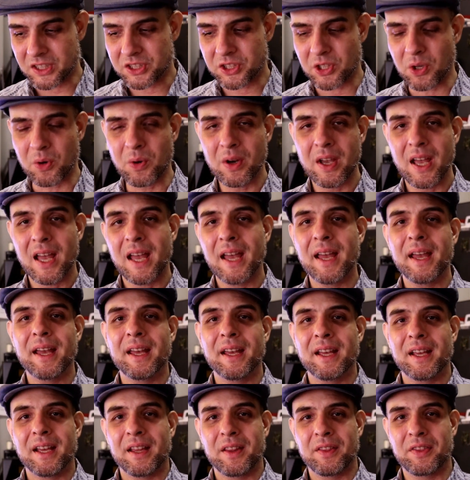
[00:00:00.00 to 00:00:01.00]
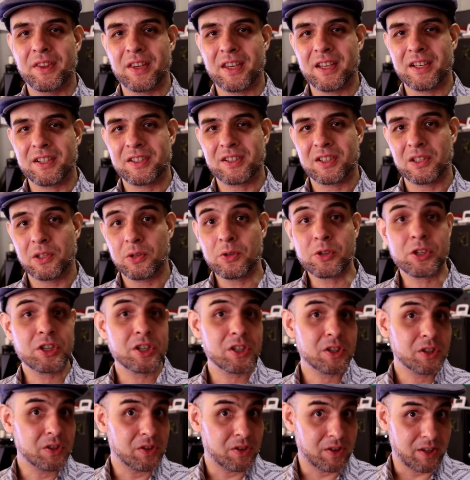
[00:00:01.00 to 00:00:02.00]
So the
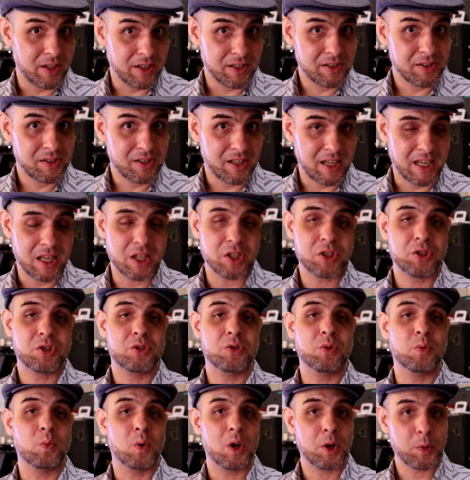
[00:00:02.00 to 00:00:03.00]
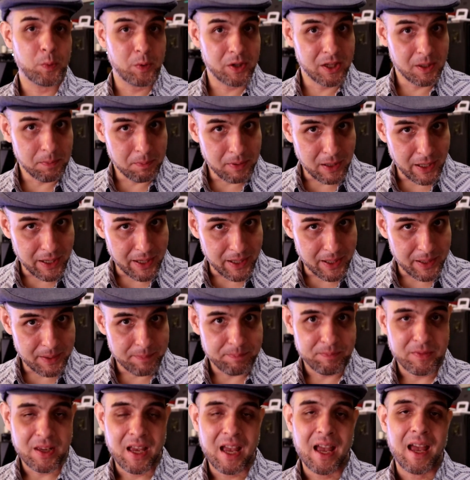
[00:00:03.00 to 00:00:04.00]
solution to this is to work with a
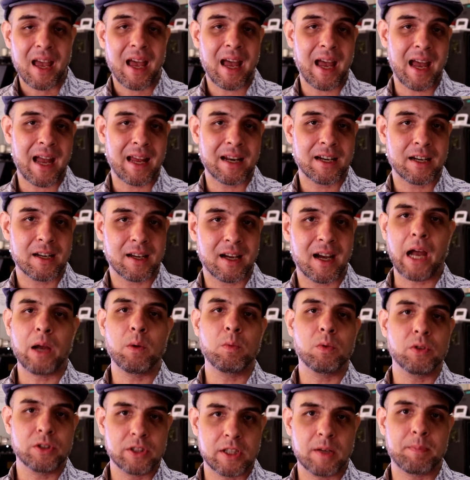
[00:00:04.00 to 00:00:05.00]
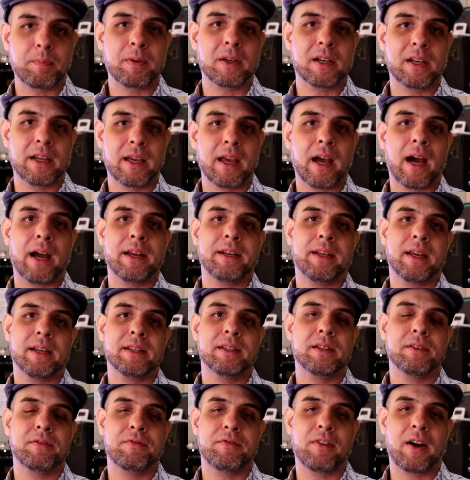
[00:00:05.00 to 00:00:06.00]
player, and I will typically
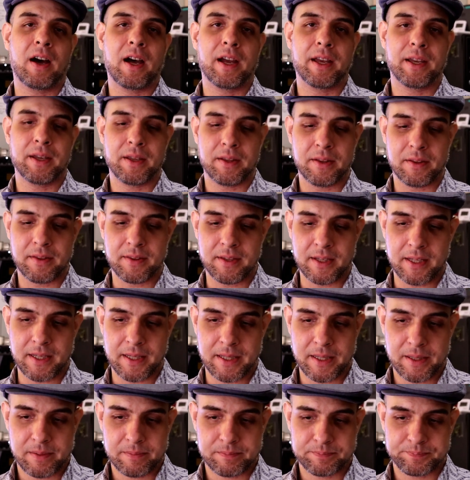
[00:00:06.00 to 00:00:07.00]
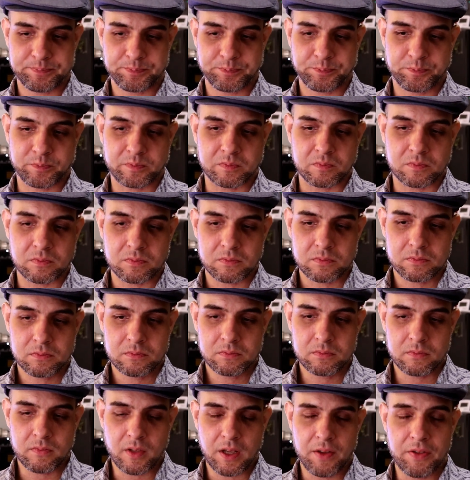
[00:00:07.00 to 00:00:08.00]
identify the
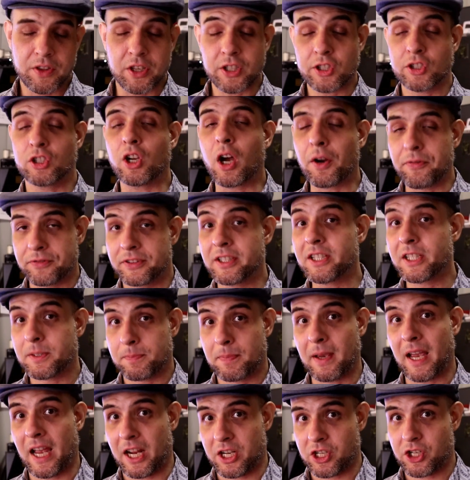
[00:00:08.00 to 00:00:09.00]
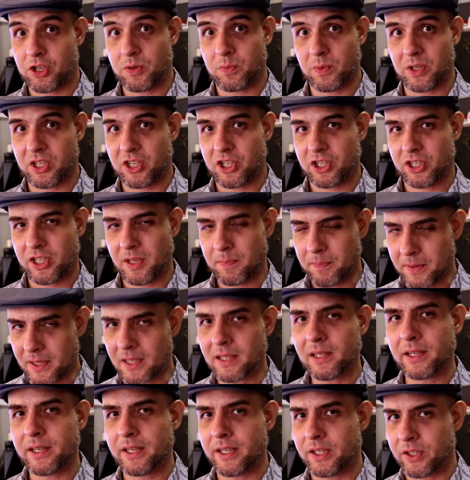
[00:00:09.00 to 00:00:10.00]
softest patch, which
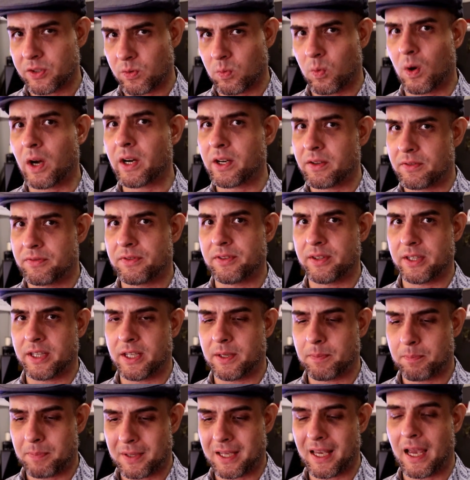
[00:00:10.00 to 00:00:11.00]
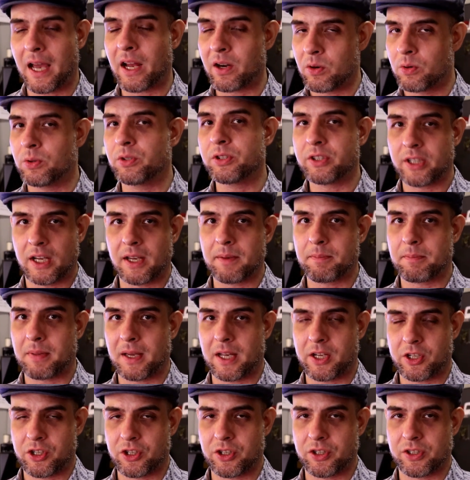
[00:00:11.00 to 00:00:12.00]
typically is one of the piano type
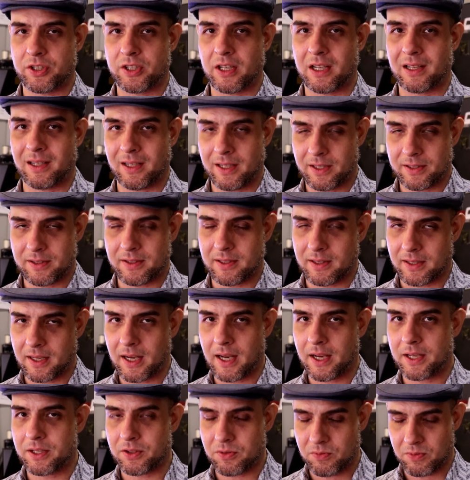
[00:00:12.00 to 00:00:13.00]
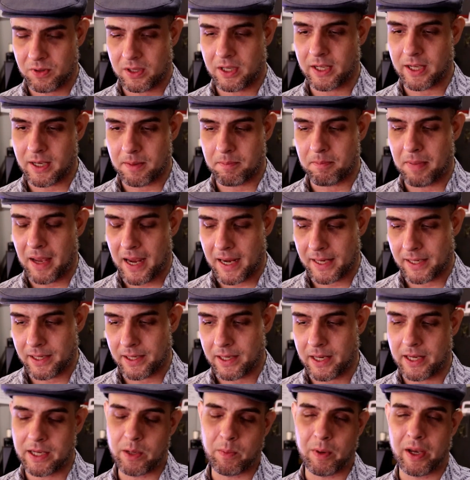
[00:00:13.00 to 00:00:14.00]
patches, unless the guy is really a
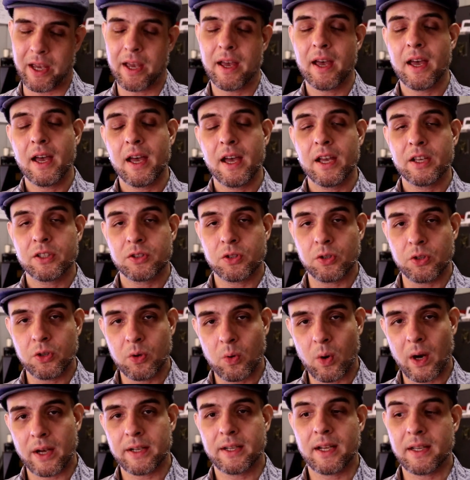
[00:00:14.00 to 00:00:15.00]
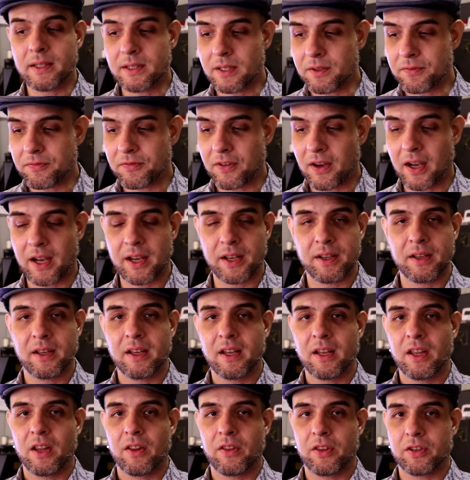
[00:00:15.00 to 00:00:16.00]
banger. Anyway, so you identify
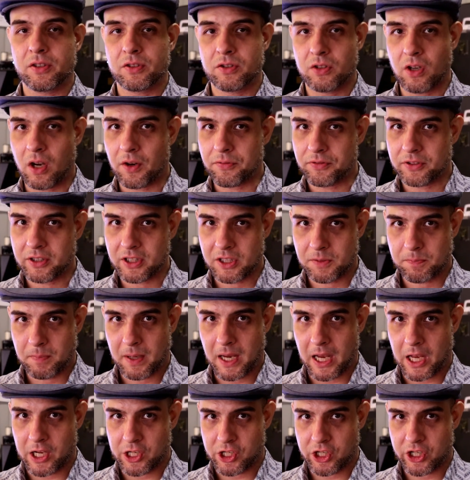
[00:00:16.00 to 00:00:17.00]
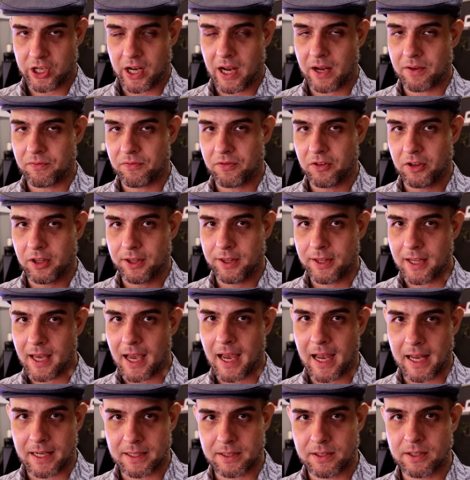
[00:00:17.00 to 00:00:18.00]
the softest patch, and for
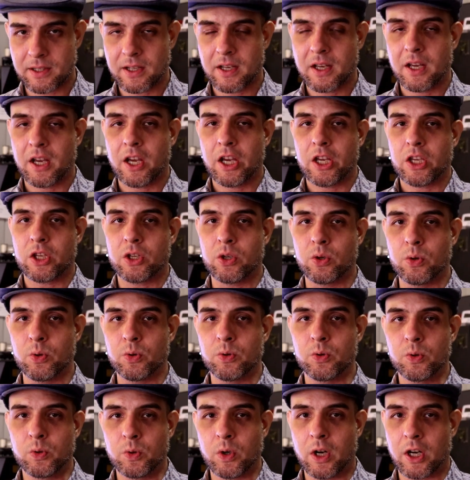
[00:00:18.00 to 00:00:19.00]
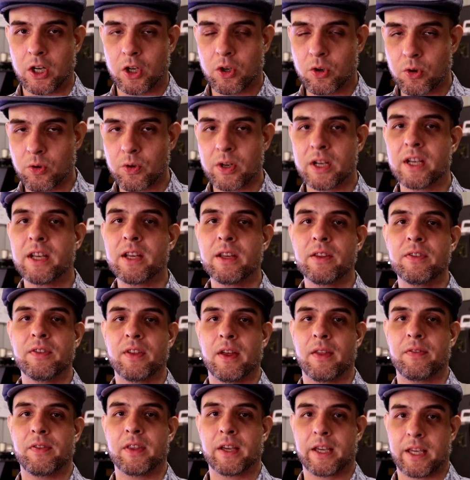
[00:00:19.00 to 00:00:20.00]
that, you agree
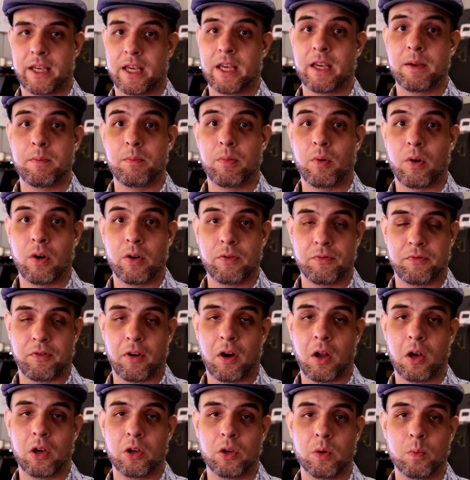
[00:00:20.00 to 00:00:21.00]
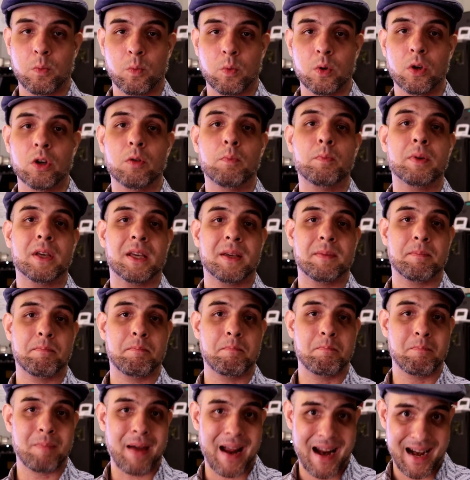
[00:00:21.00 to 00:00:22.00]
that the keyboard volume will be
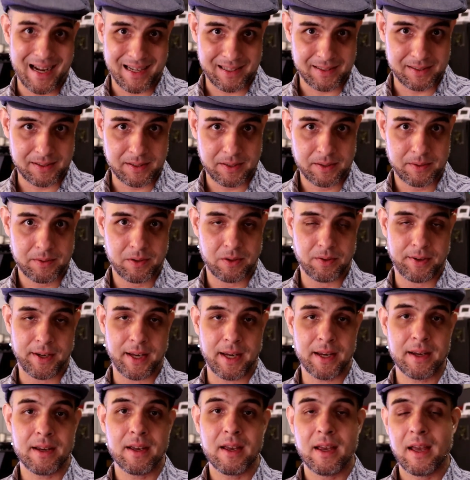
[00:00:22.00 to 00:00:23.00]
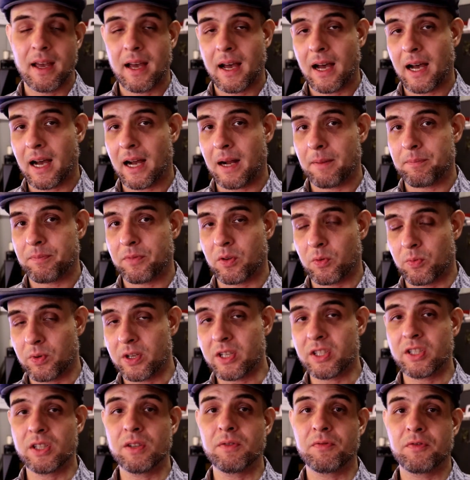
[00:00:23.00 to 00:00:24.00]
maxed, okay? The
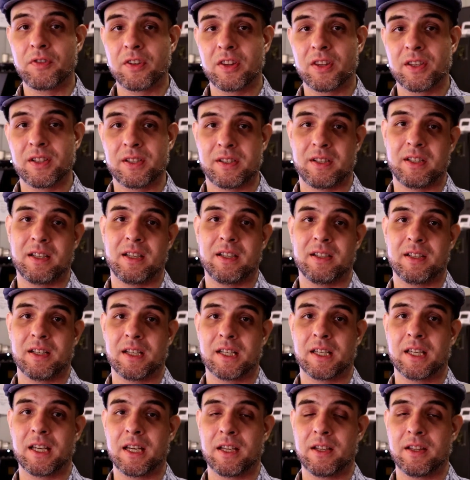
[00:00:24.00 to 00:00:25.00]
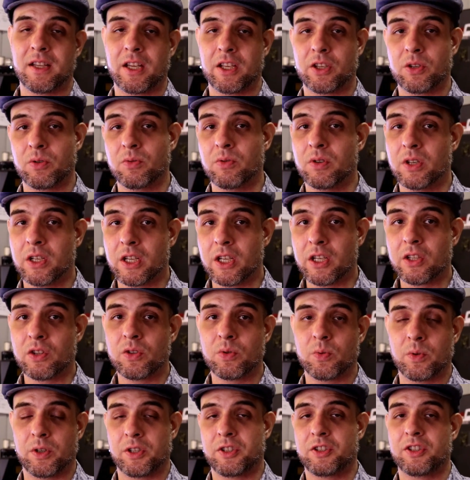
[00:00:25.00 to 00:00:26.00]
reason for this is, again, that you
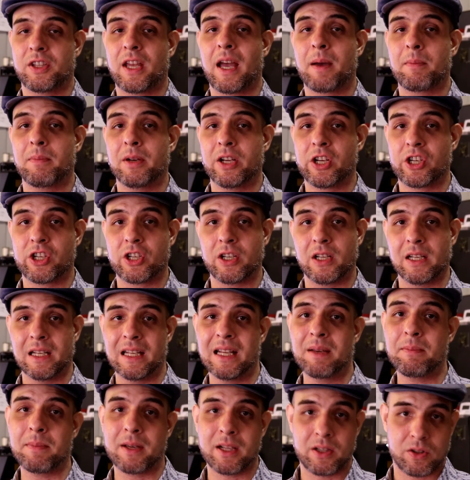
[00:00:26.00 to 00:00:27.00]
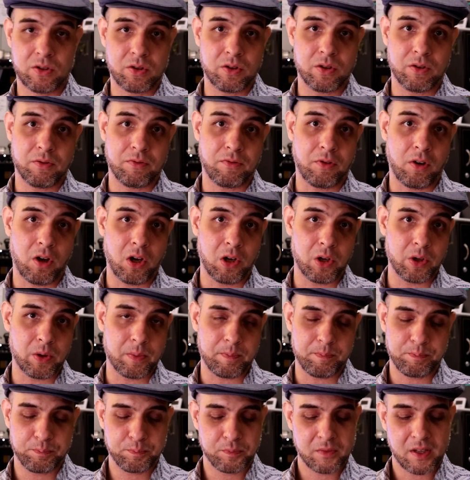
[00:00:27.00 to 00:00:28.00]
need to establish a limit to the
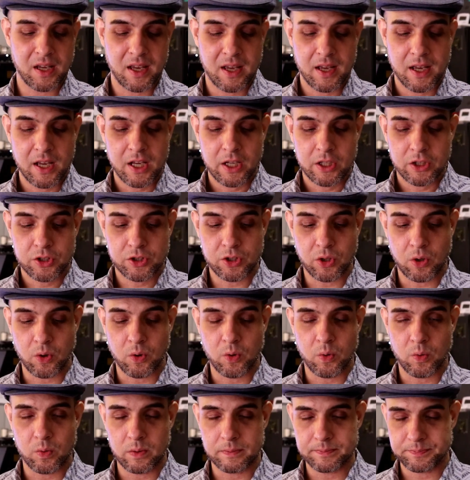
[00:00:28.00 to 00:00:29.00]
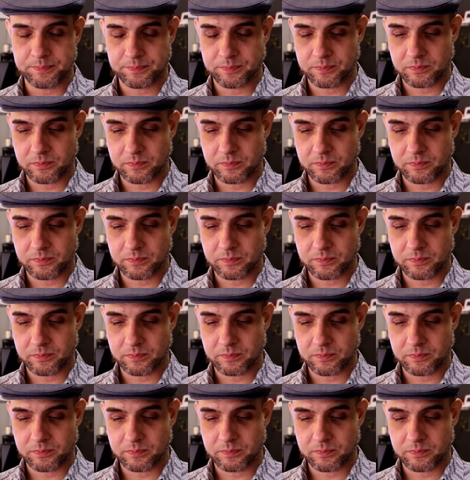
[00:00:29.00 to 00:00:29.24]
volume. So